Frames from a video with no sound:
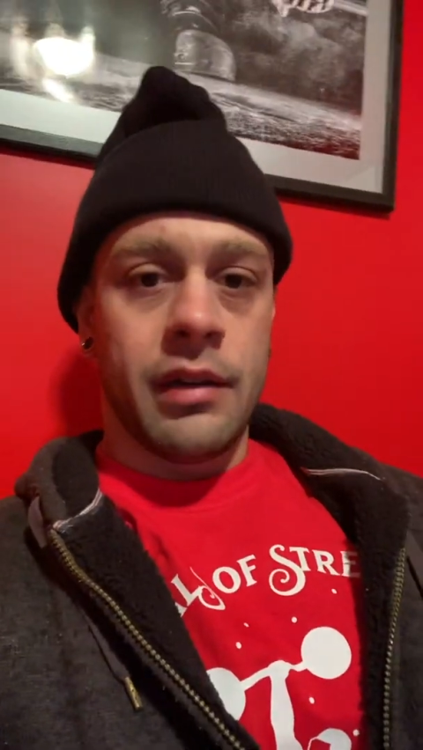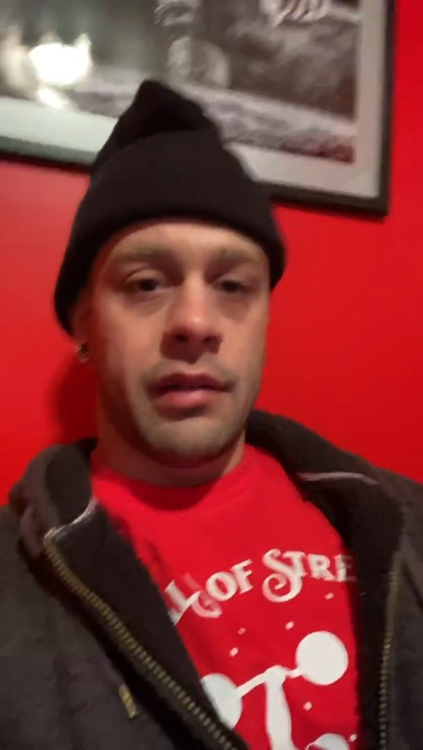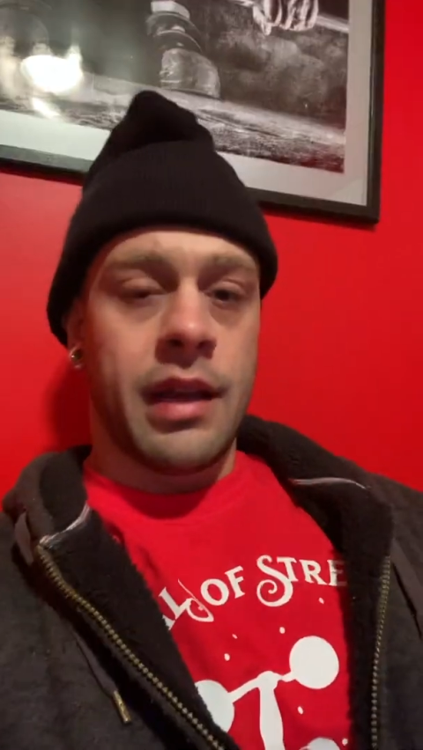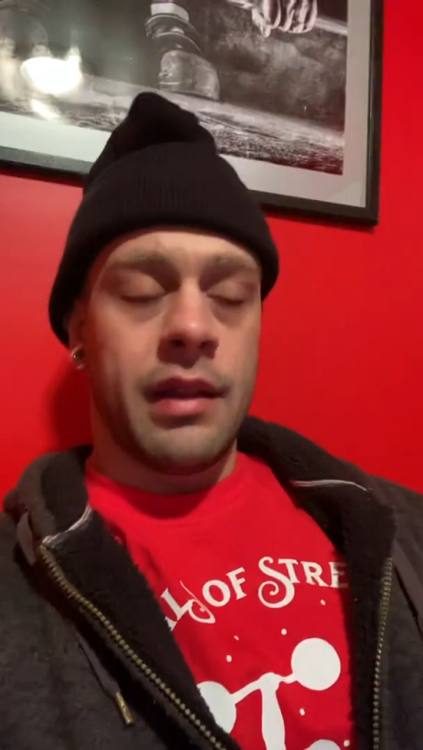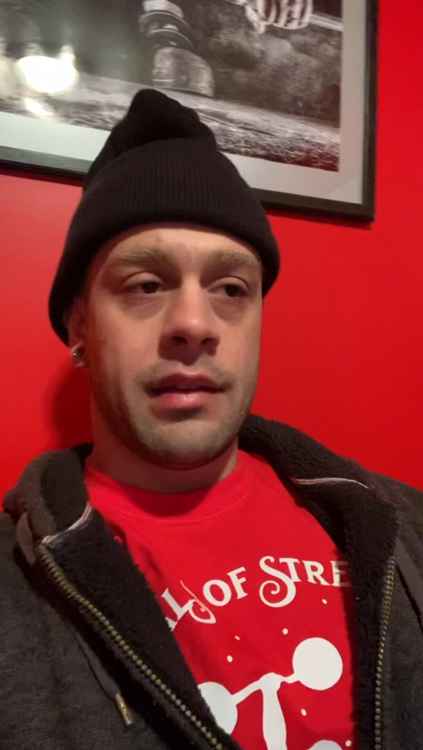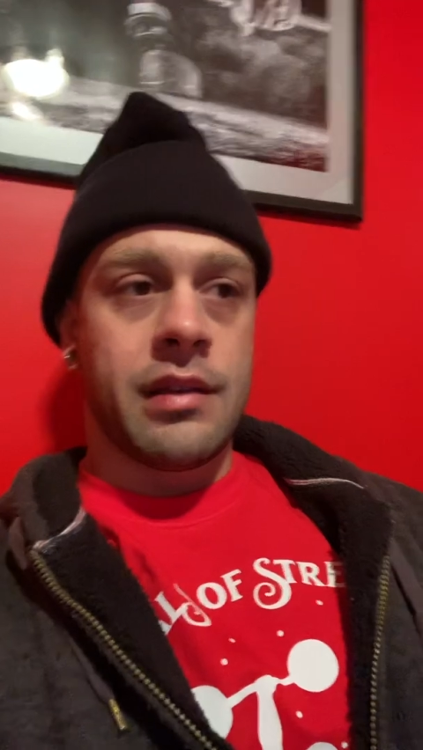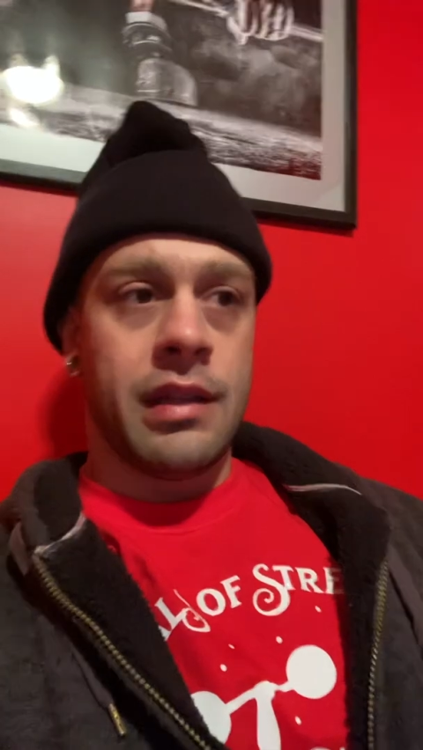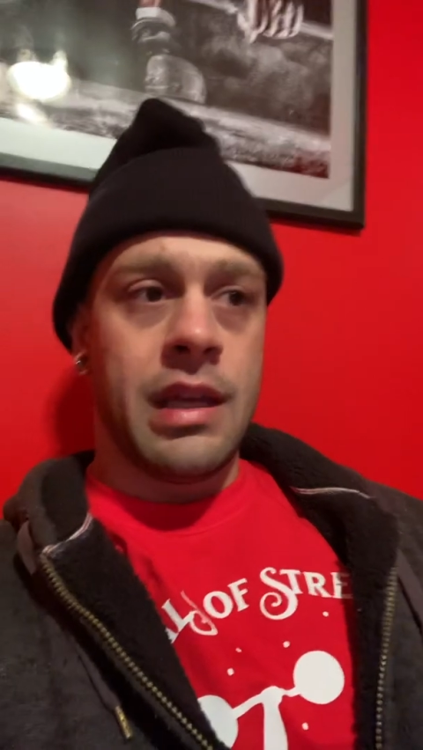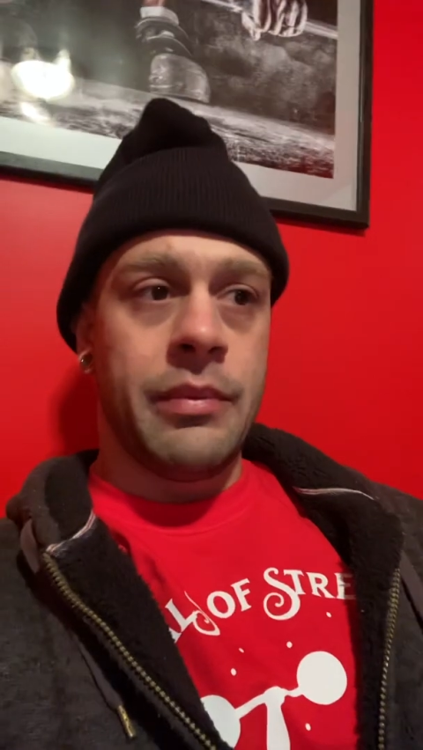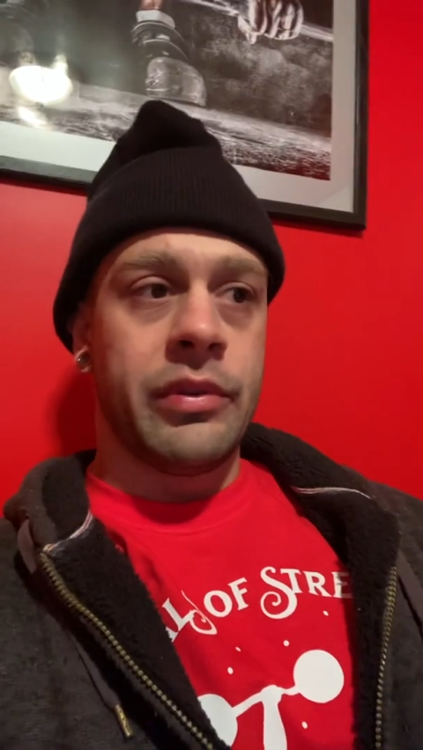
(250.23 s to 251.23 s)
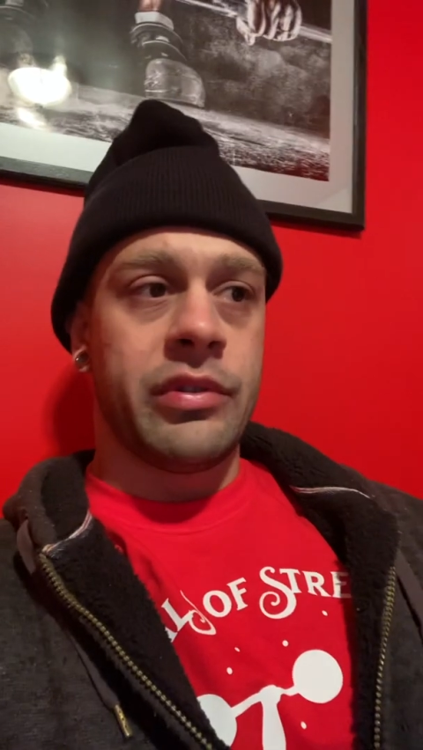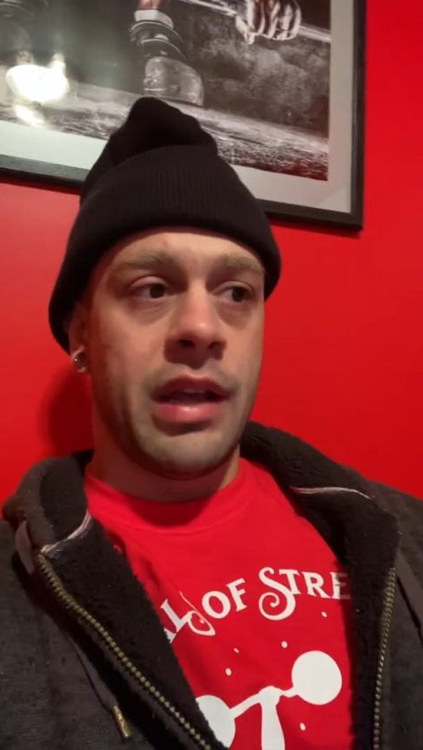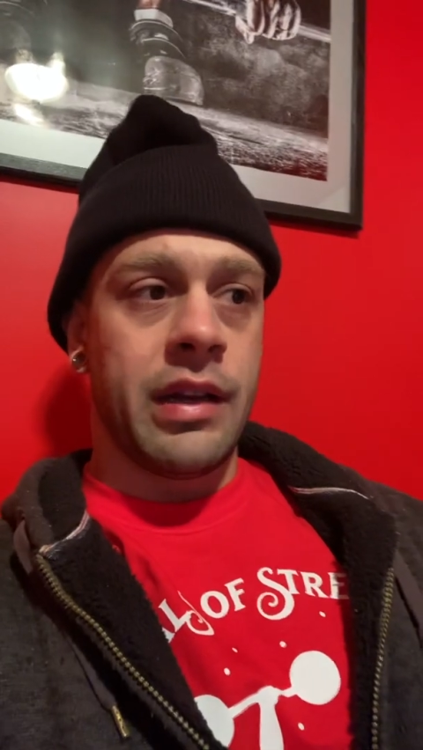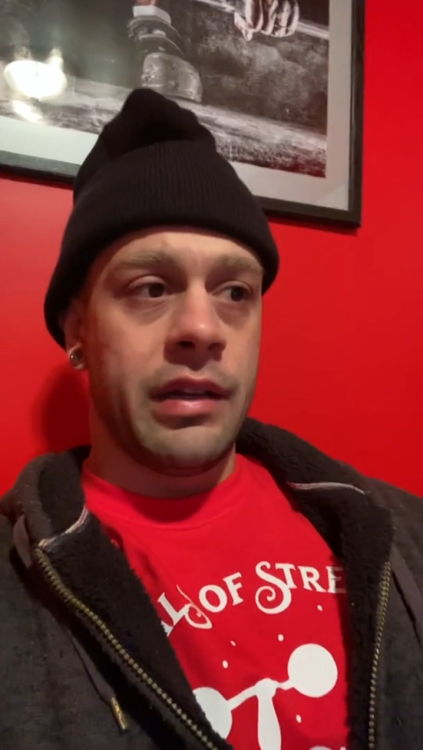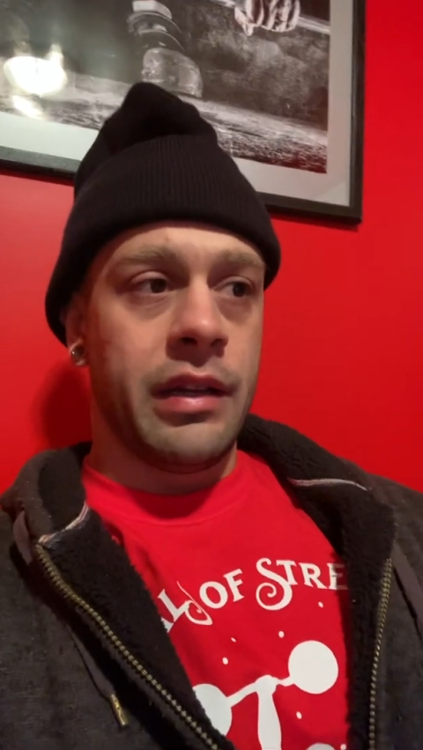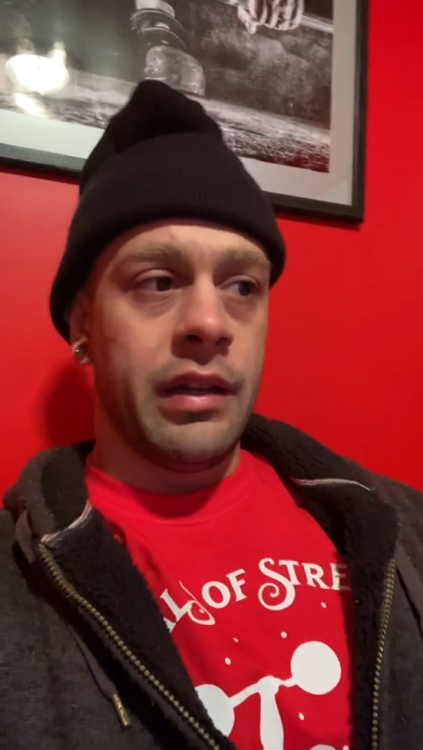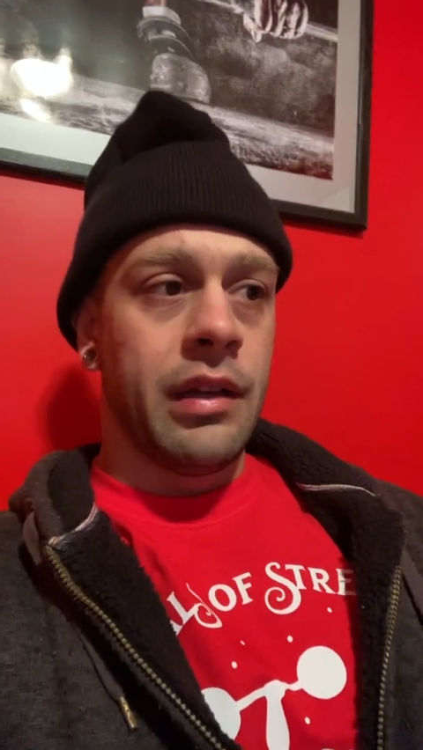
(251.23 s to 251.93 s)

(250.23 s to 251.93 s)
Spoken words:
okay? That's going to keep your sanity.